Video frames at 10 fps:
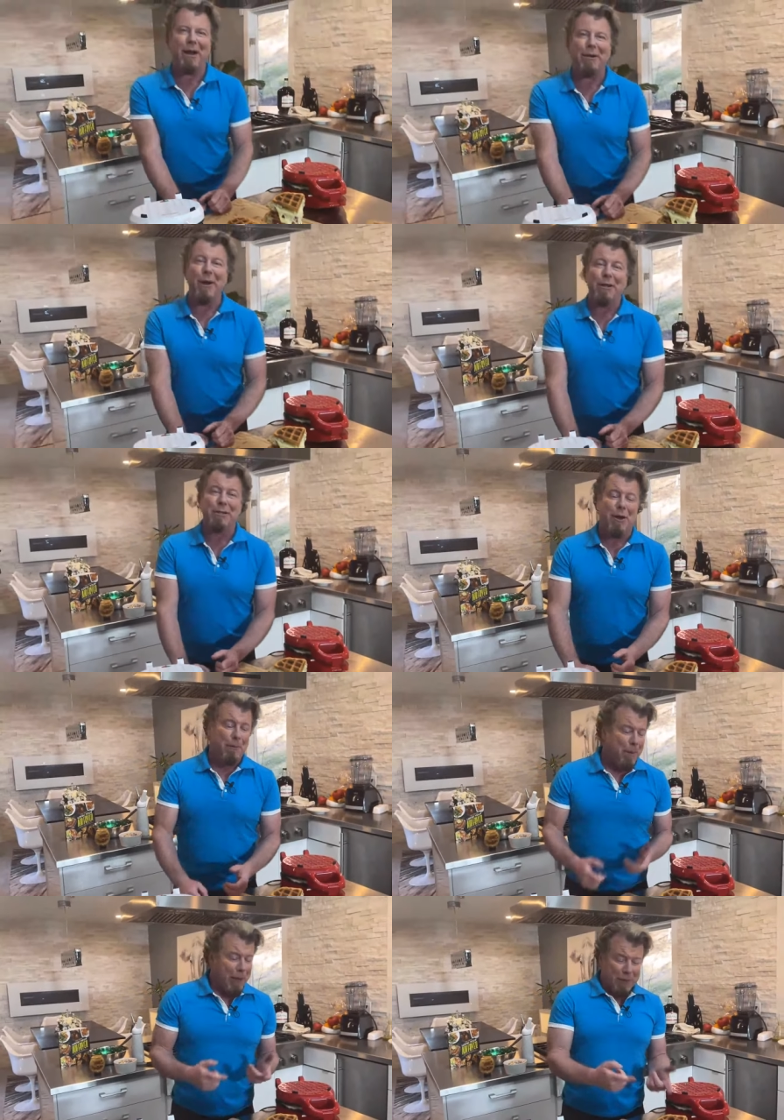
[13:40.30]
go.
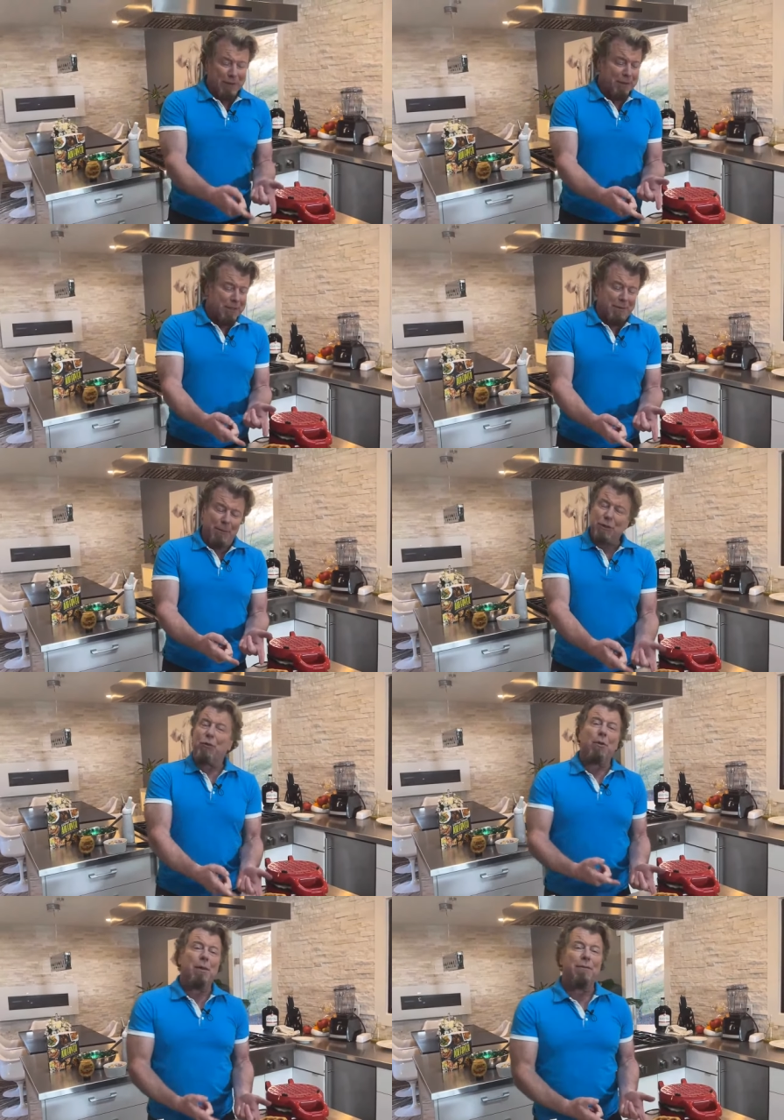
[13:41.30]
So this listen, this
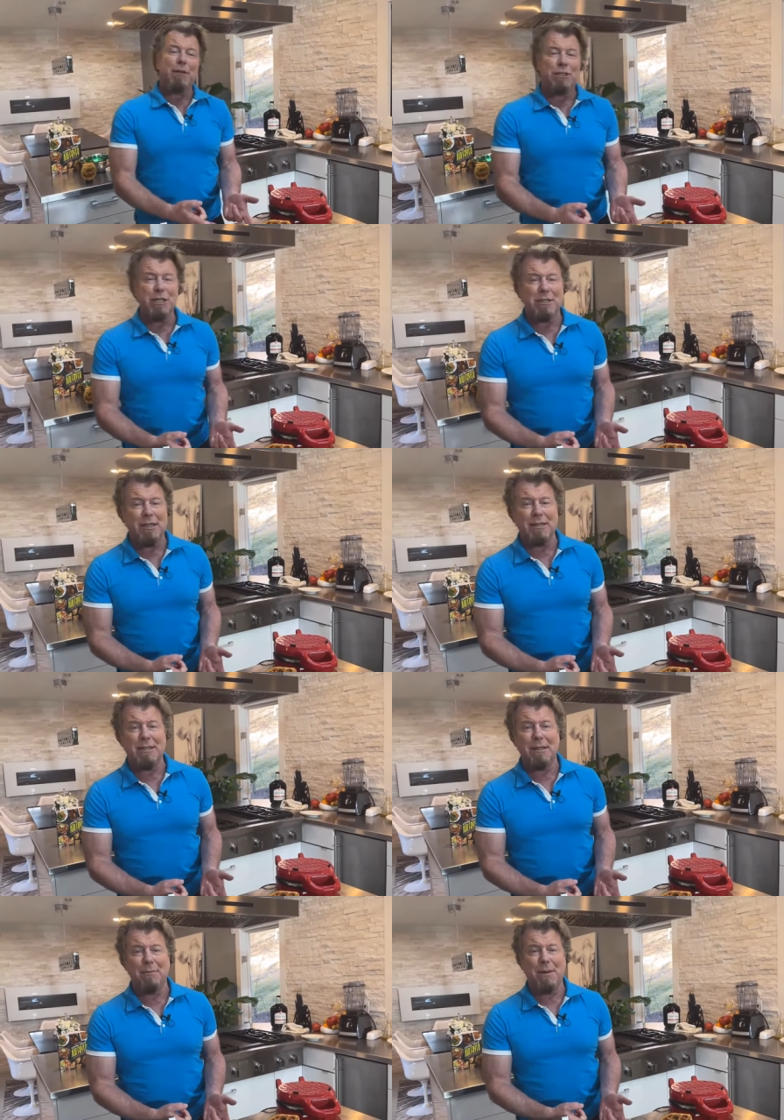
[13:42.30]
corned beef and cheese could
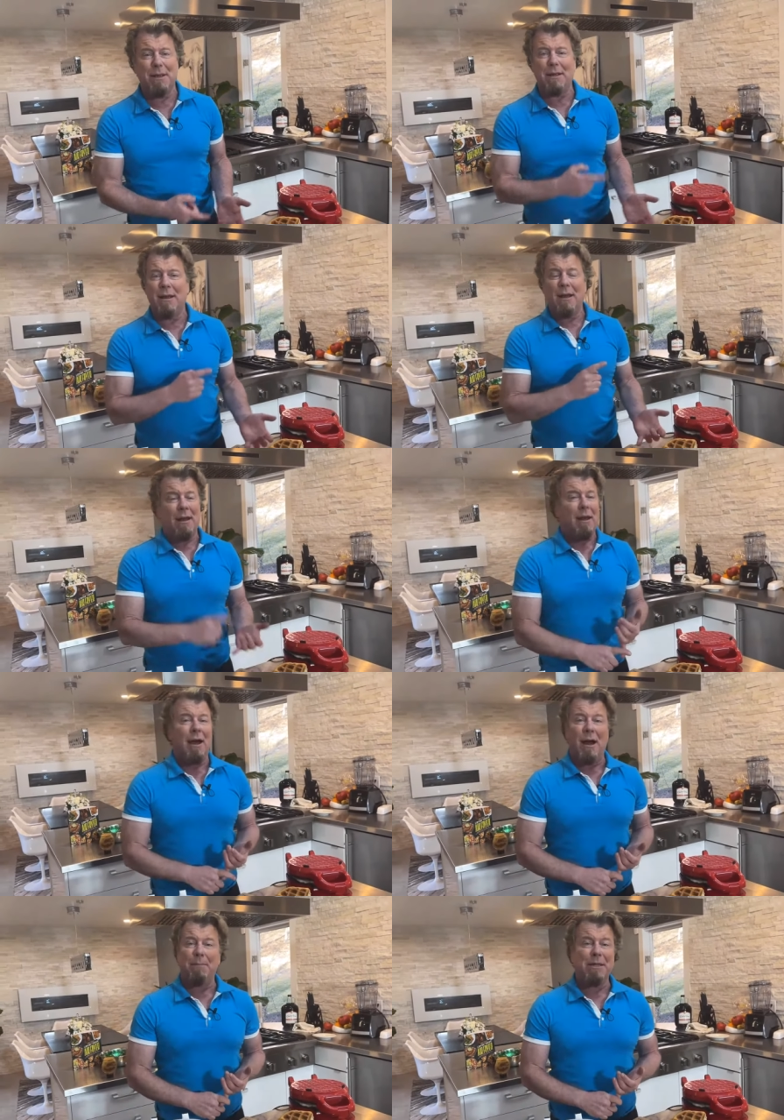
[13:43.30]
easily be
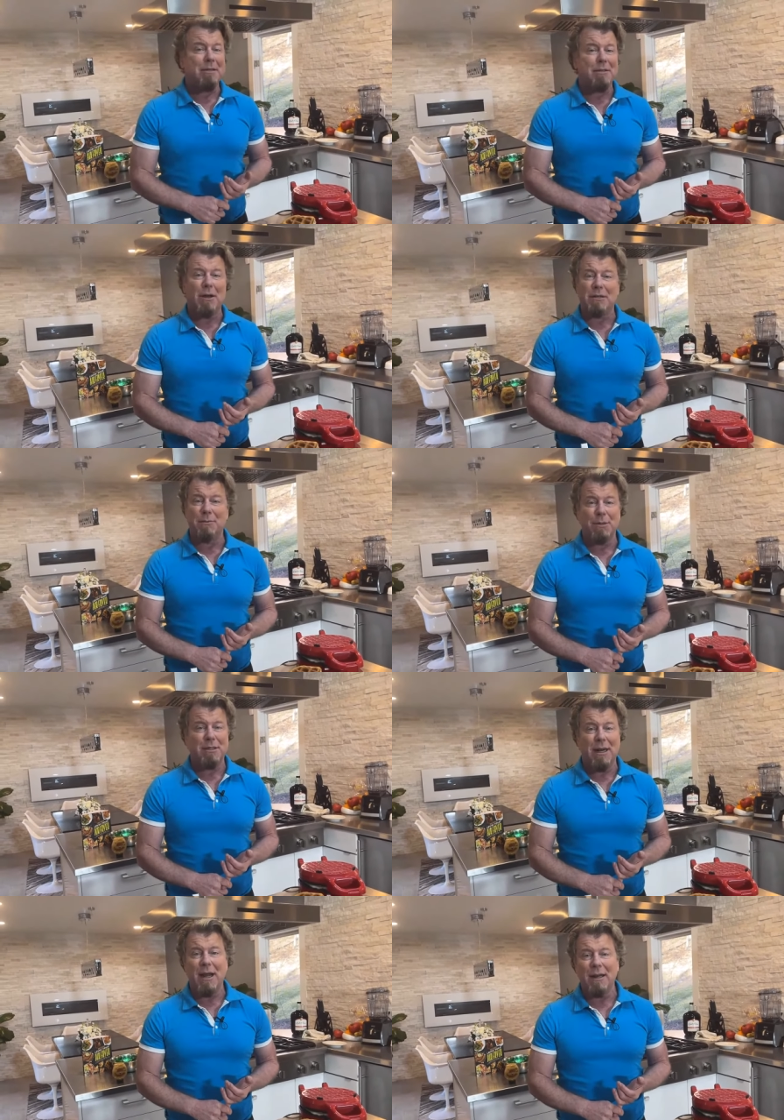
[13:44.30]
uh, pizza sauce and
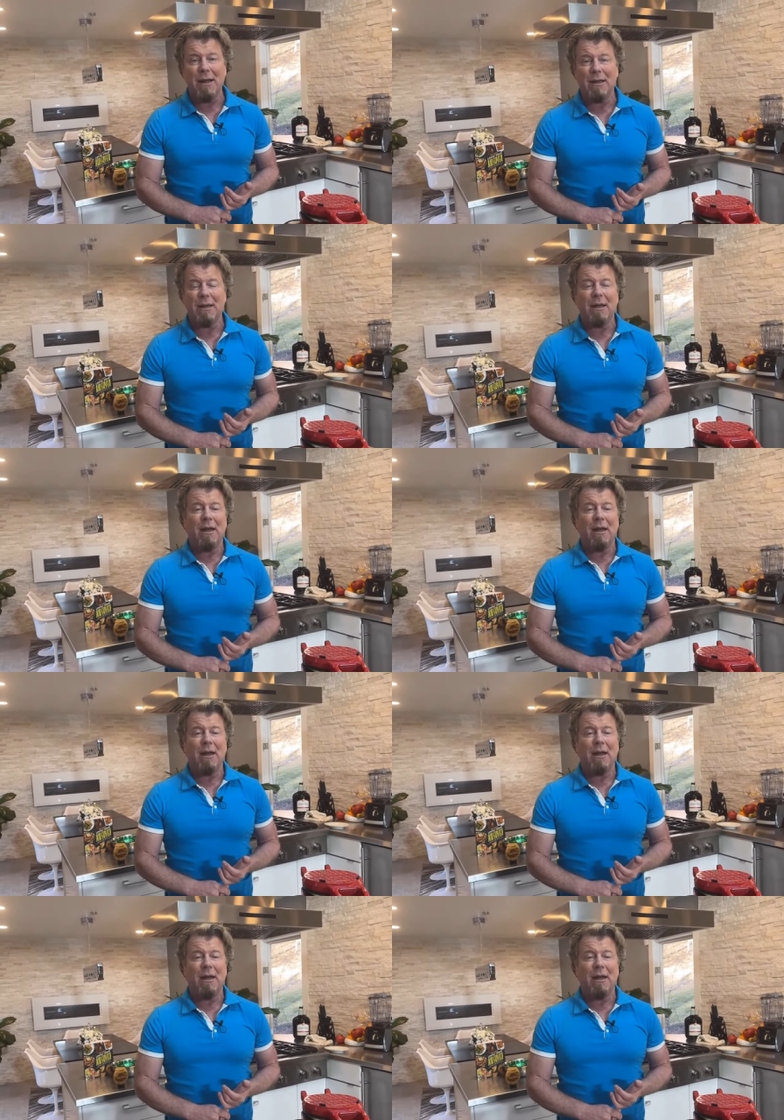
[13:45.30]
mozzarella.